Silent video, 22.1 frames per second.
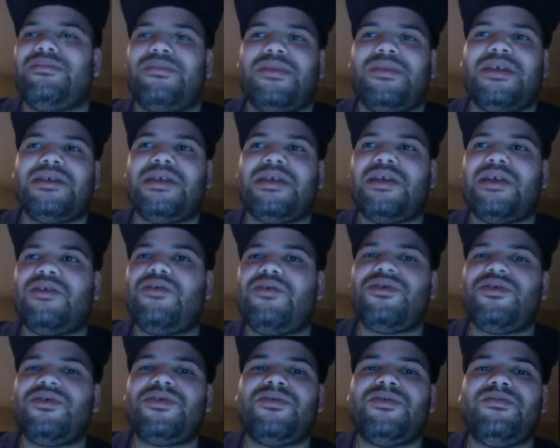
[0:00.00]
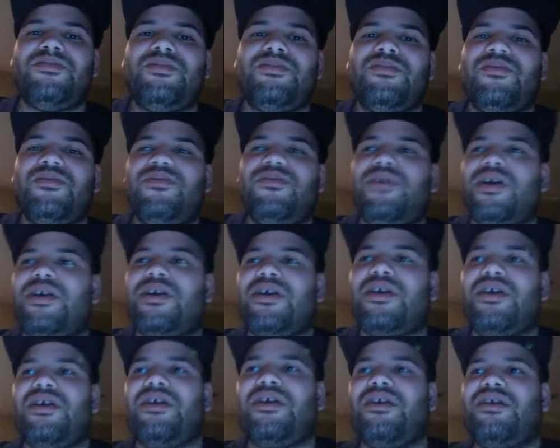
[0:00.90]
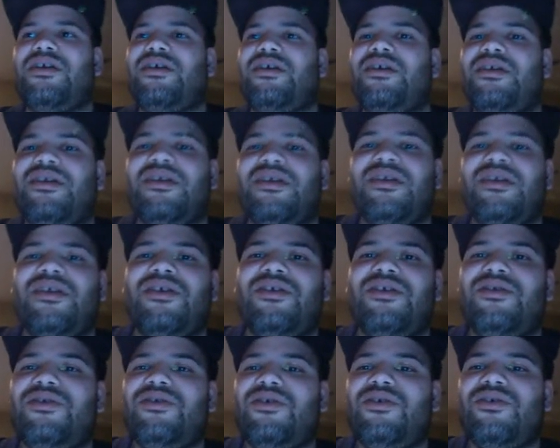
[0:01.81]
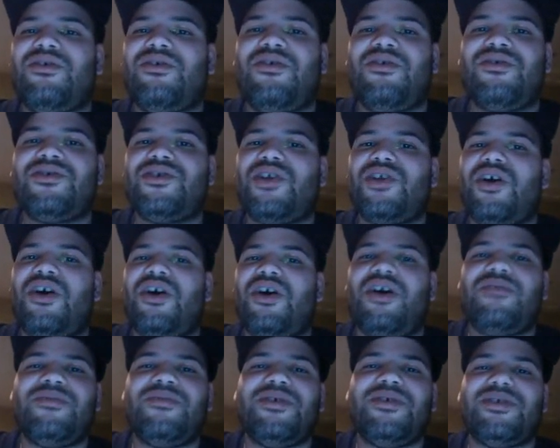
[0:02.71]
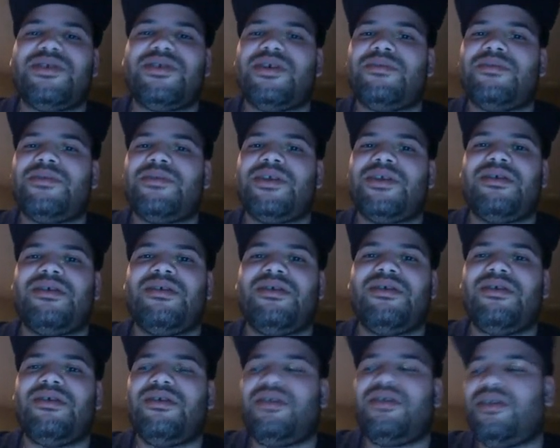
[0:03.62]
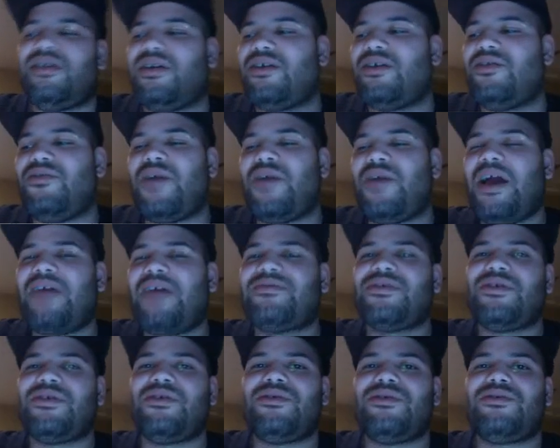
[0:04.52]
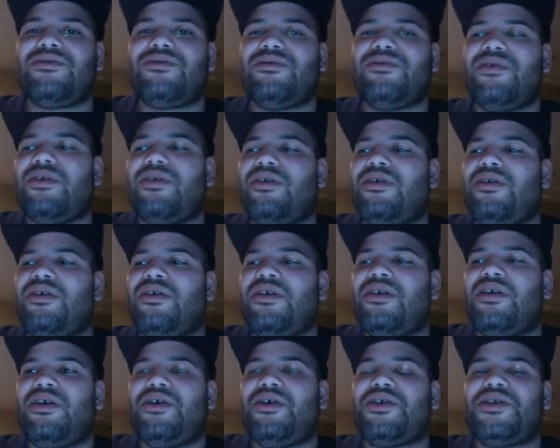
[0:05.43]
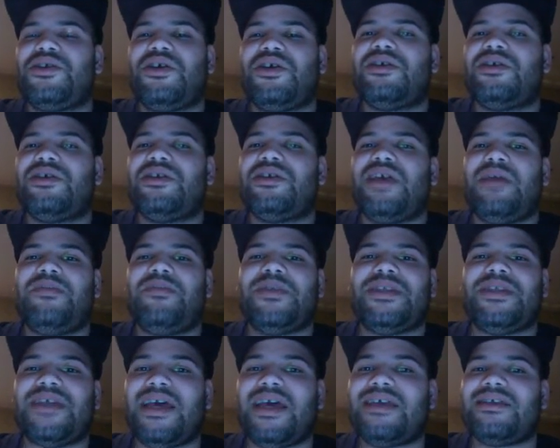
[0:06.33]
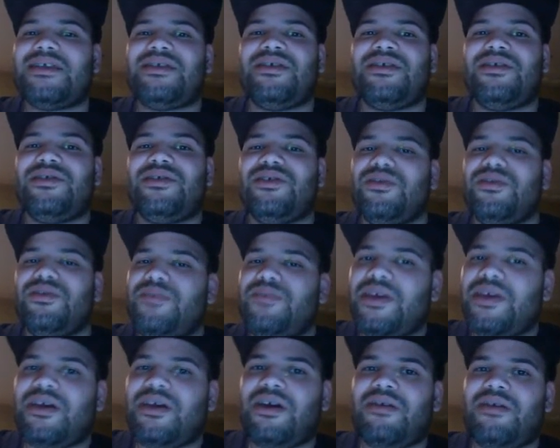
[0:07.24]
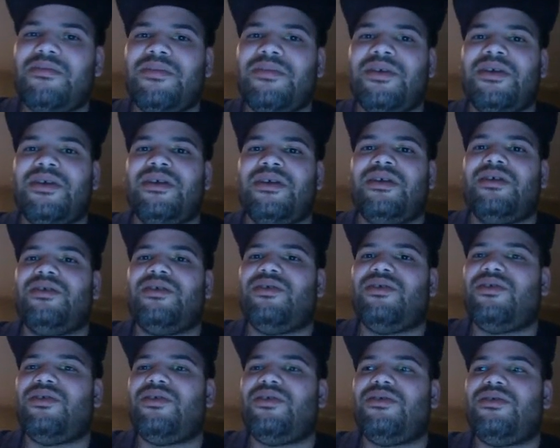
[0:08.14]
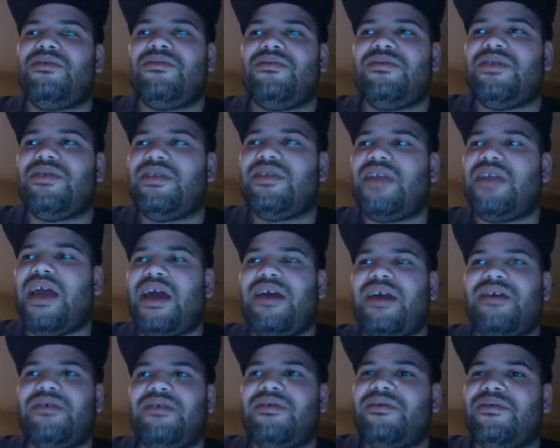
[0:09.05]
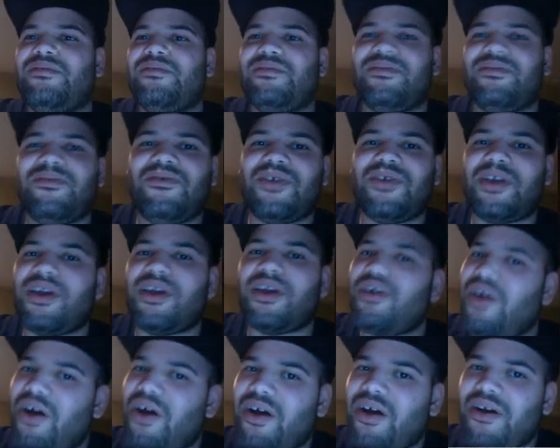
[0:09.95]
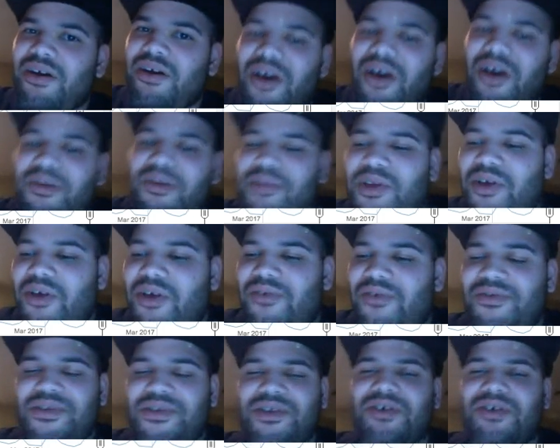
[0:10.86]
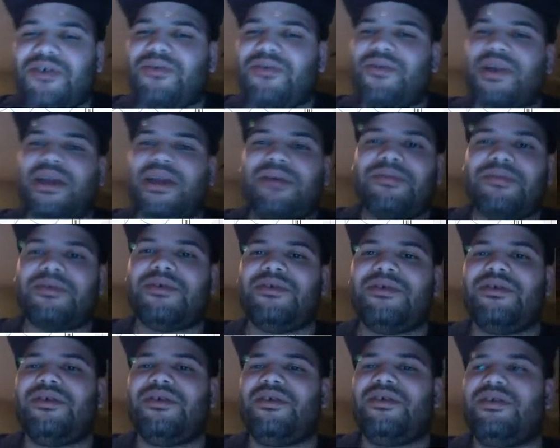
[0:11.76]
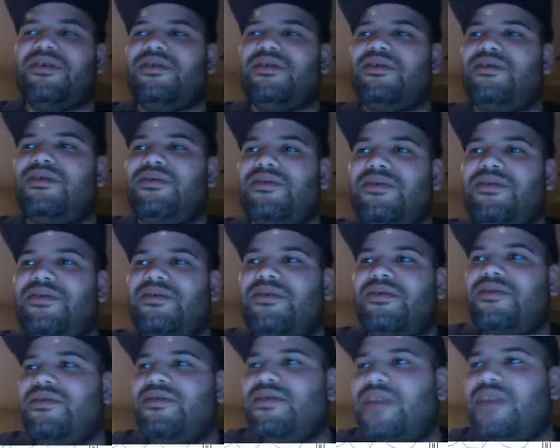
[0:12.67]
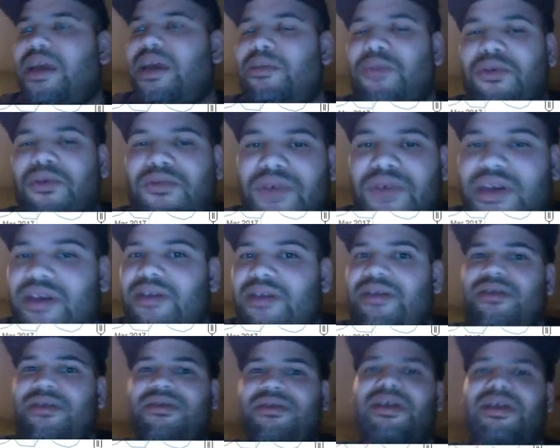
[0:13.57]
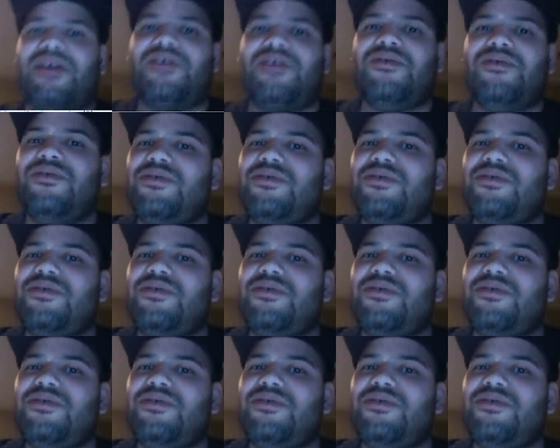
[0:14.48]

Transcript: It's like going to fucking, you know, going to the army or something. Like you have to go through a, a certain type of test to become, you know, that freaking army officer or whatever, or that marine. Like you